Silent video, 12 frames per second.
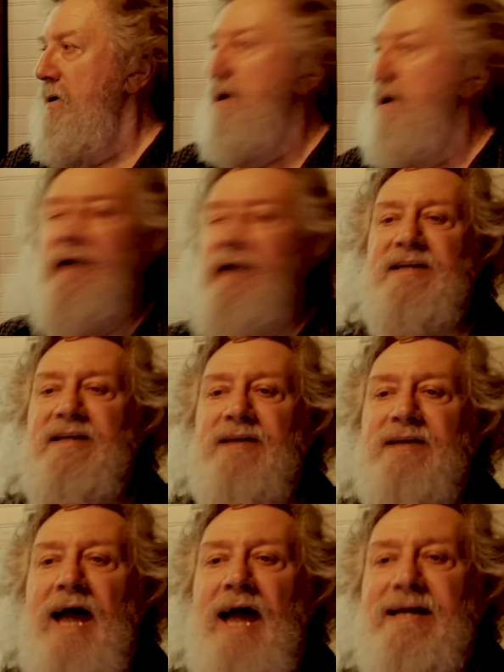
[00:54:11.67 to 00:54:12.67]
And this is
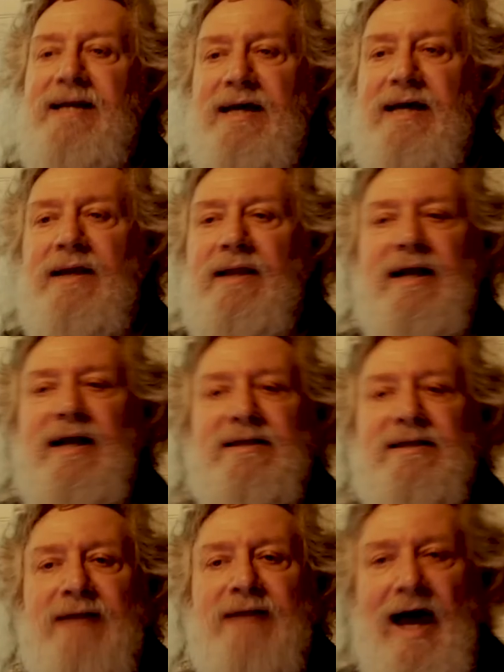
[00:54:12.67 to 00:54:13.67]
an idea that is
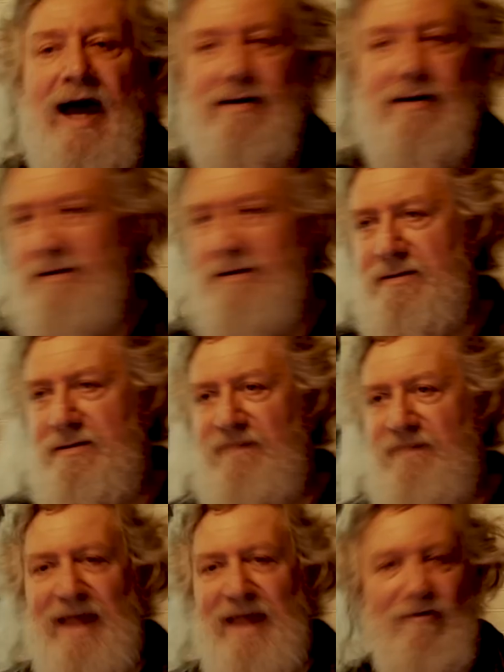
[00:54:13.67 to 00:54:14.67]
not
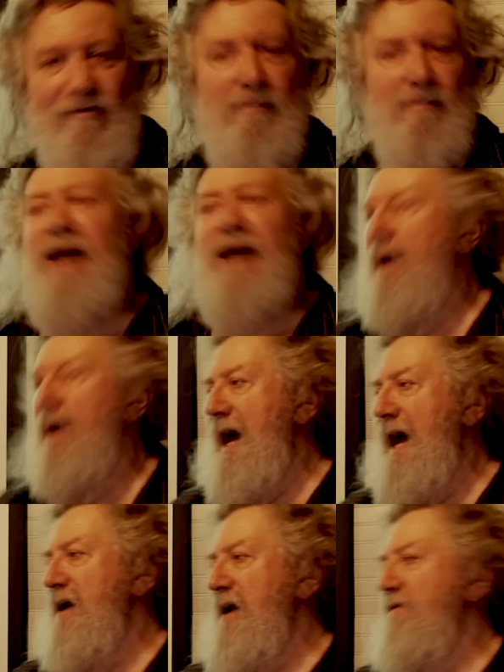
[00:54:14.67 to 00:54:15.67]
favored by a
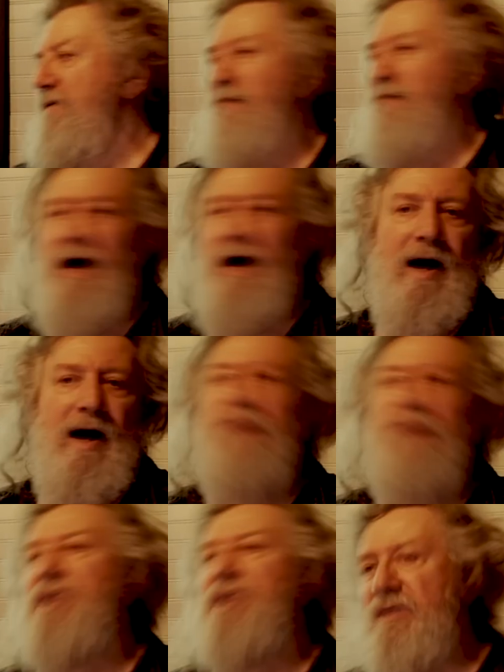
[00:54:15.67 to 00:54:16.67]
lot of,
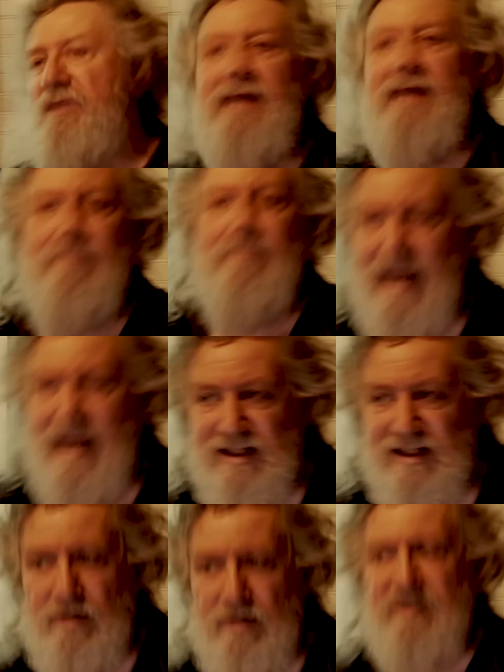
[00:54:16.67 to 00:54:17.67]
shall we say,
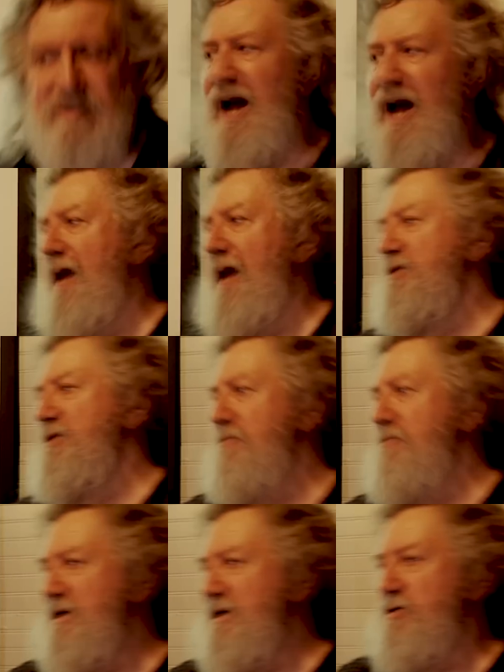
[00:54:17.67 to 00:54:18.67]
mainstream scholars and
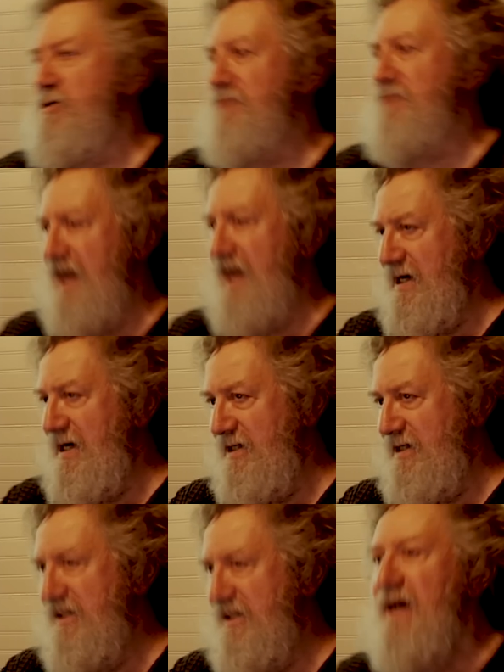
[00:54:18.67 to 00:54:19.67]
mainstream
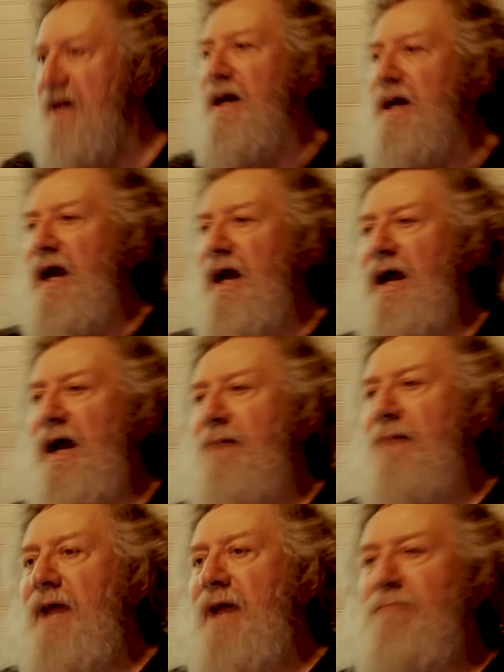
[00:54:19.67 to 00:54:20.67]
scientists,
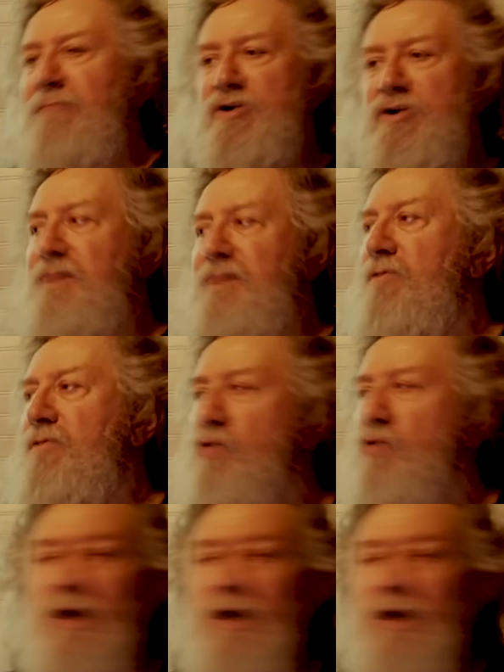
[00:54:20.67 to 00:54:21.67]
and most of them who